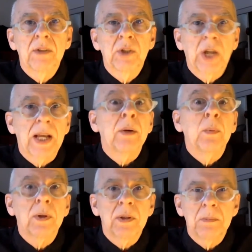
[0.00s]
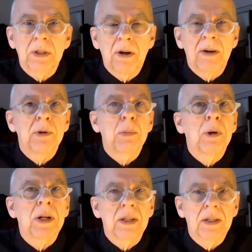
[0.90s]
chatted with them at coffee
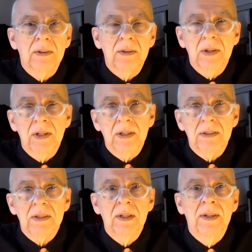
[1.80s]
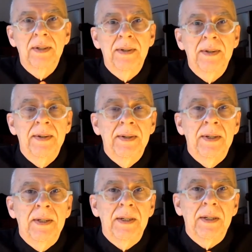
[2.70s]
break and other things,
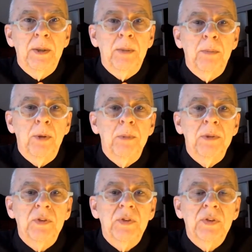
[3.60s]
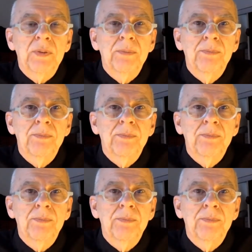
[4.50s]
uh, moments.